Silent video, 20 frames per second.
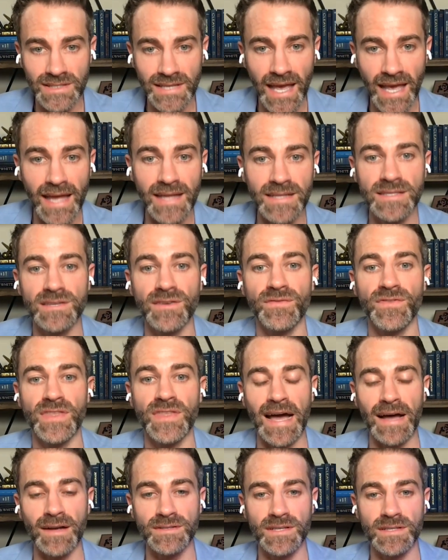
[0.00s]
tens of
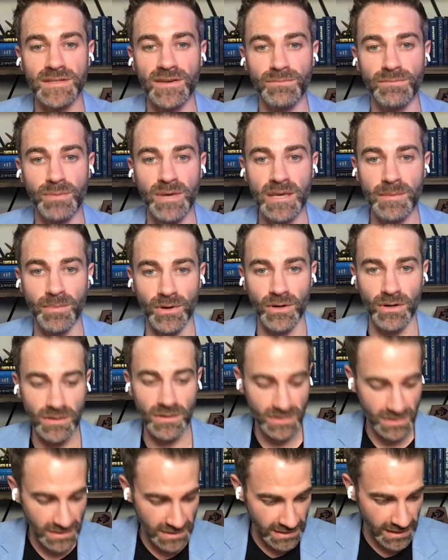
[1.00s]
thousands of
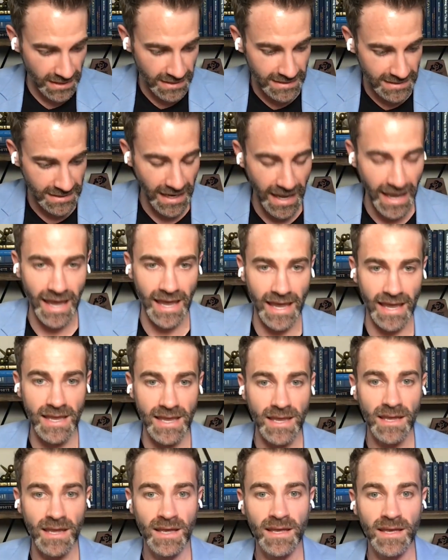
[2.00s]
people
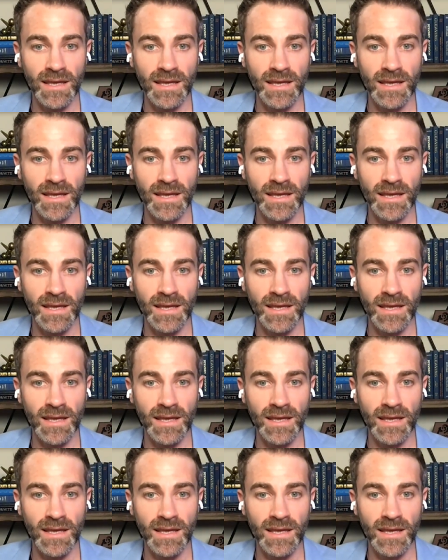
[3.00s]
today,